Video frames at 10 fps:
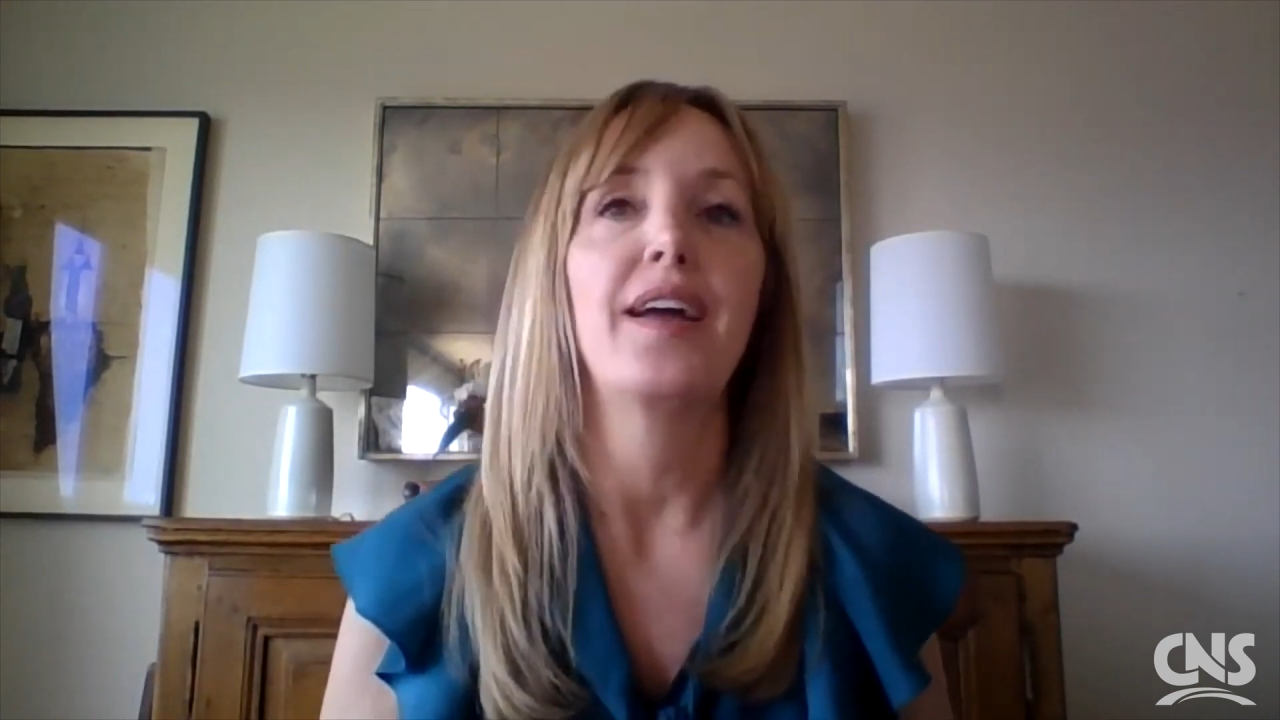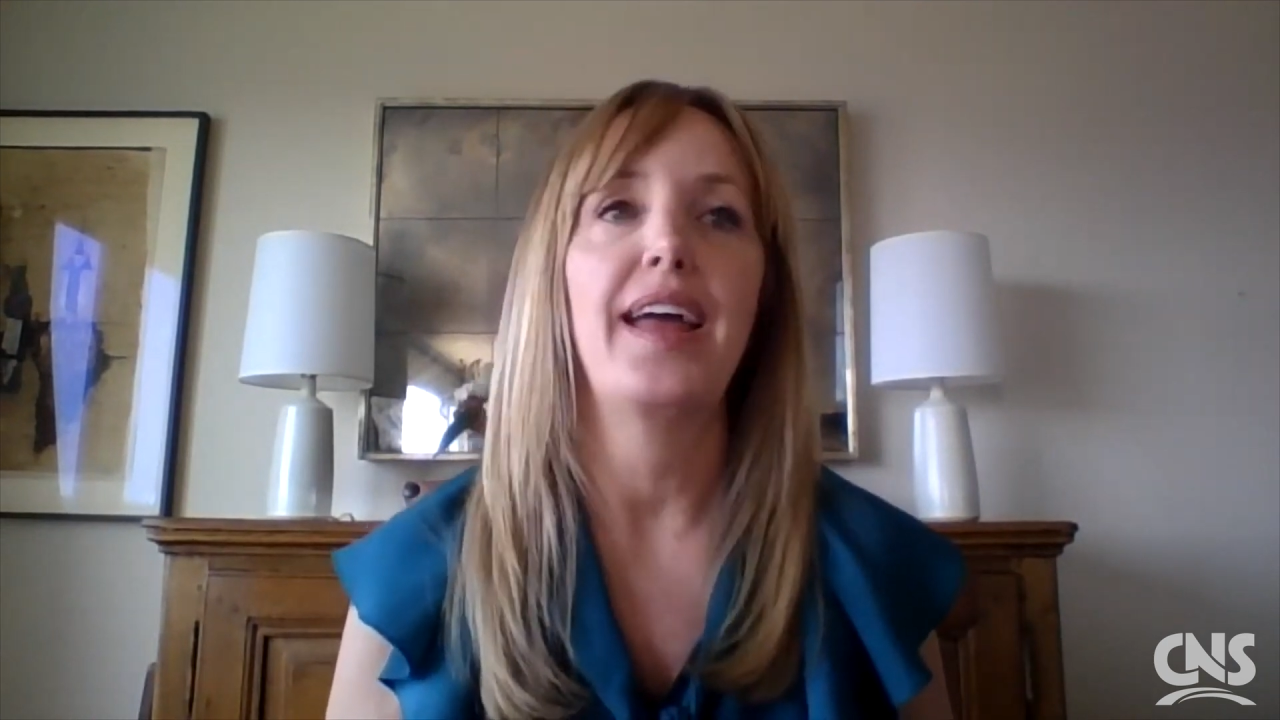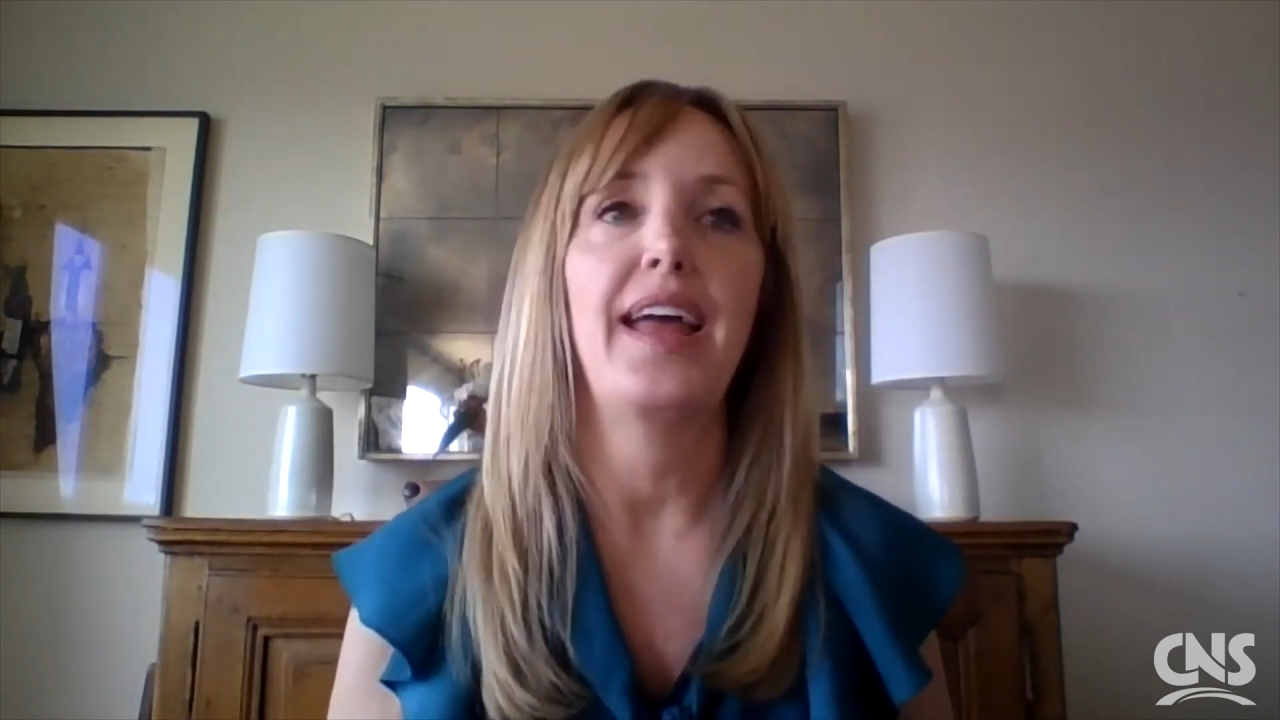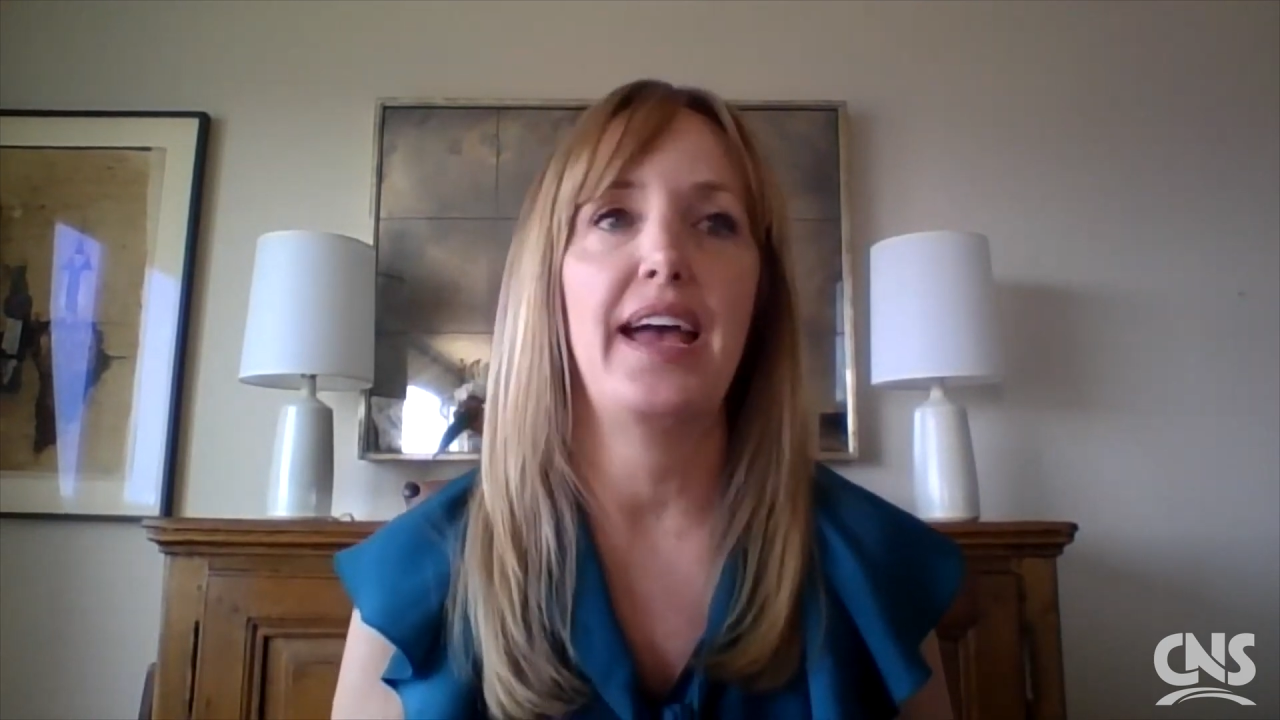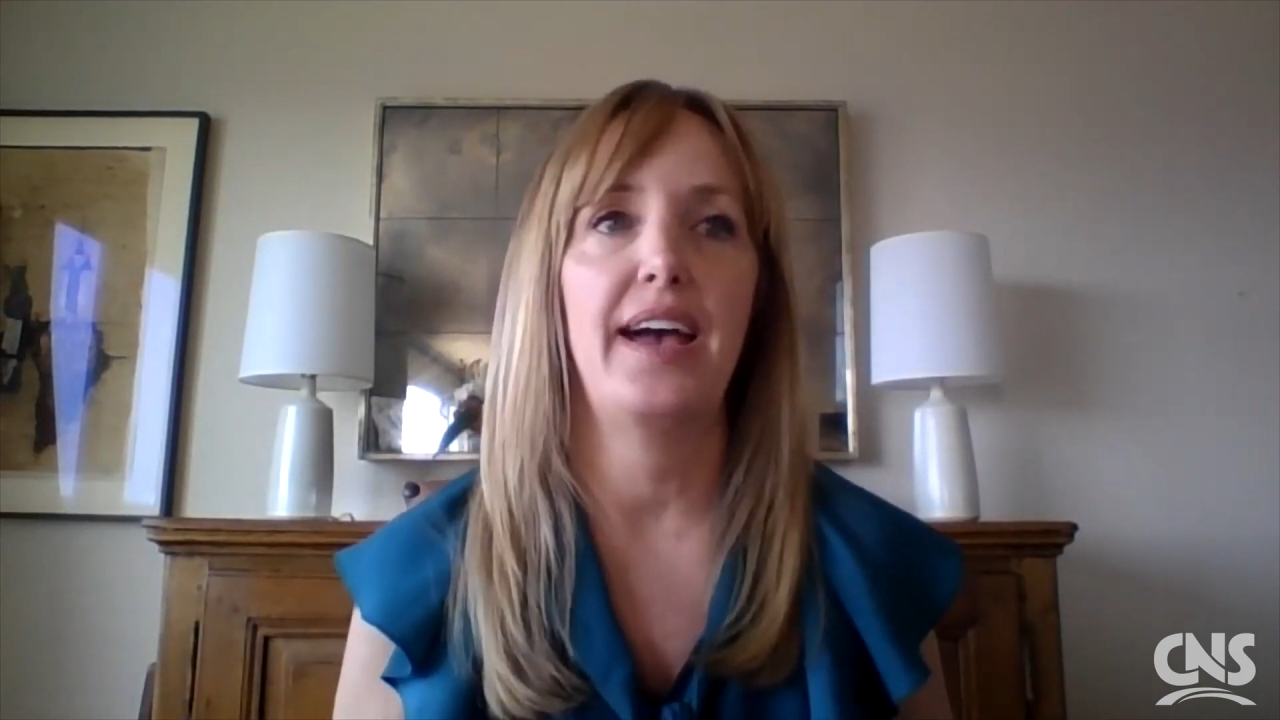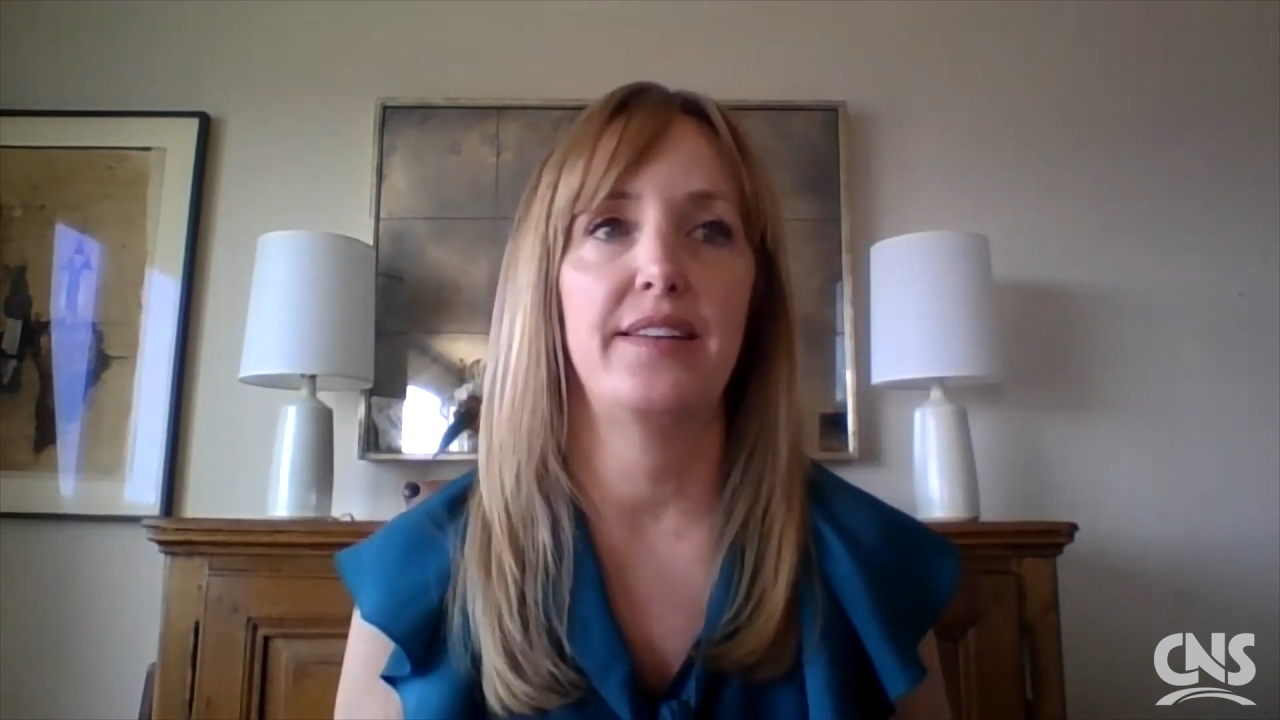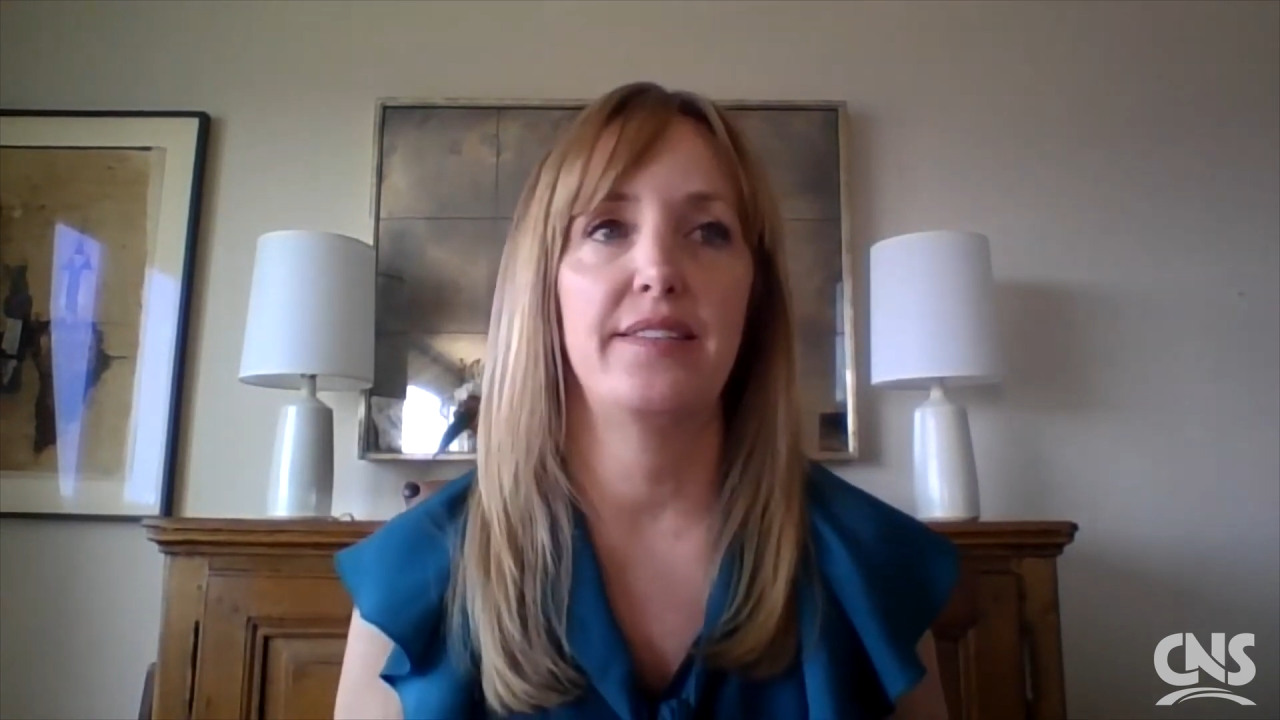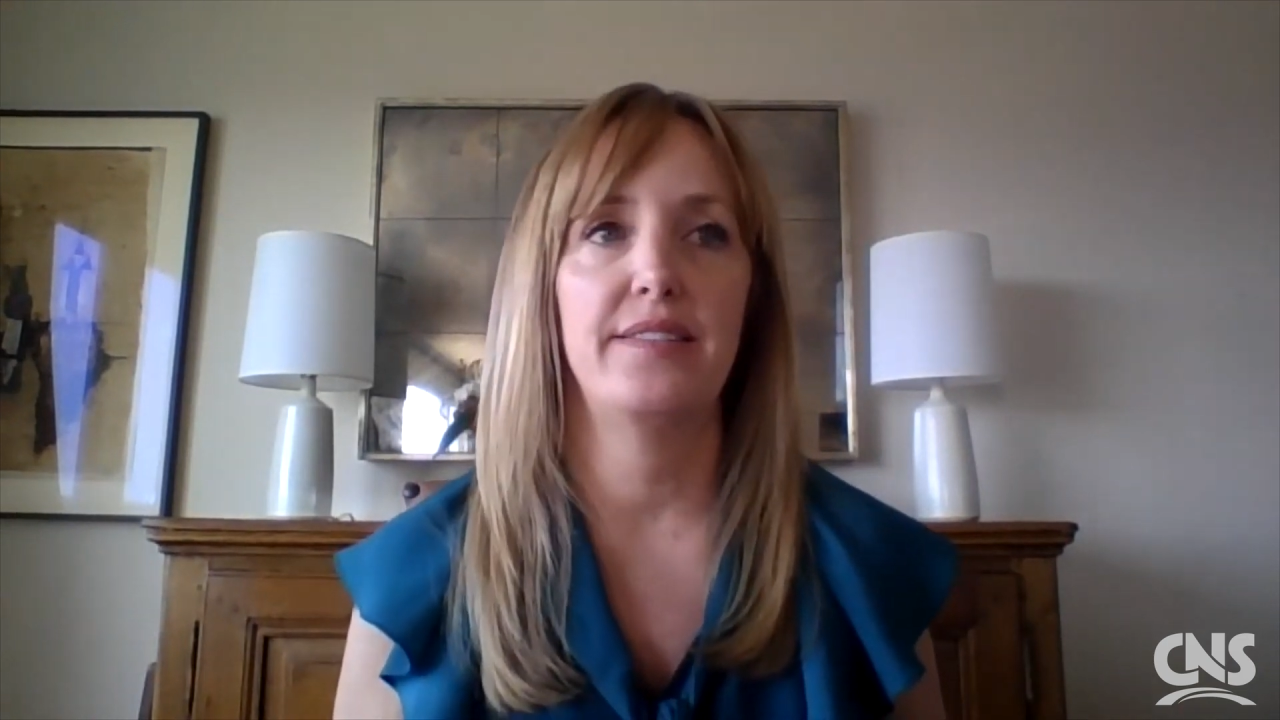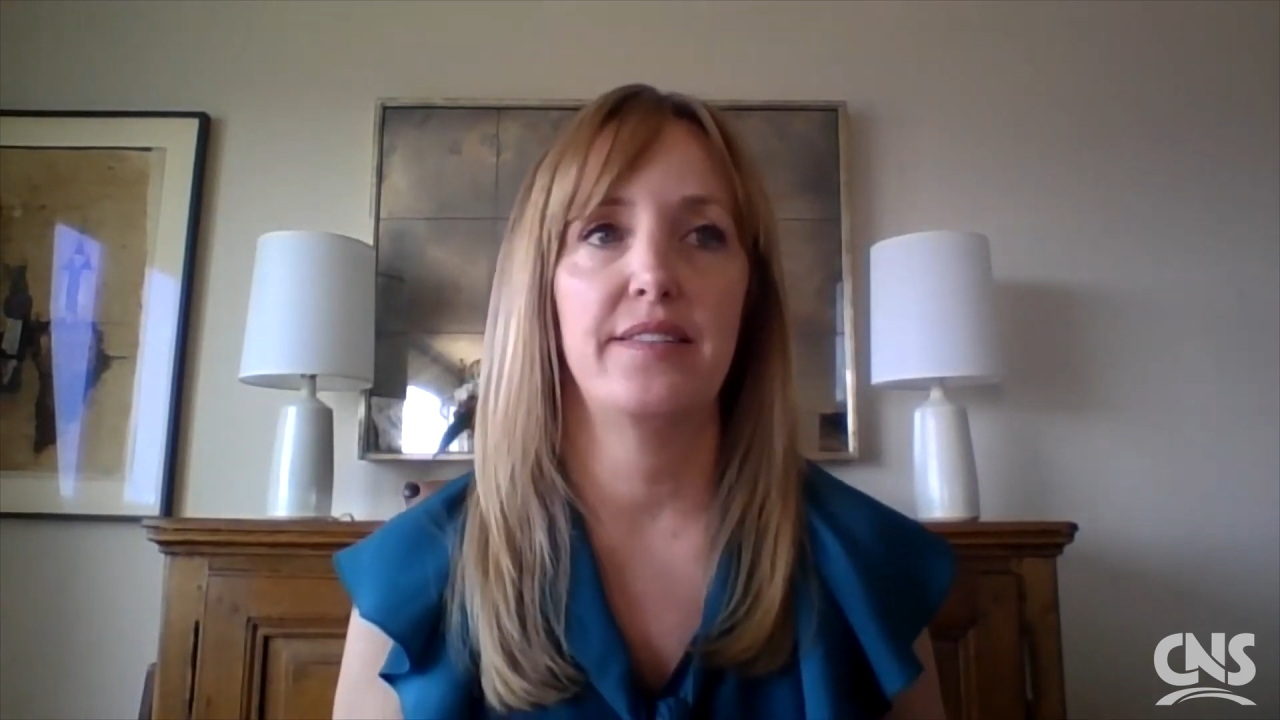And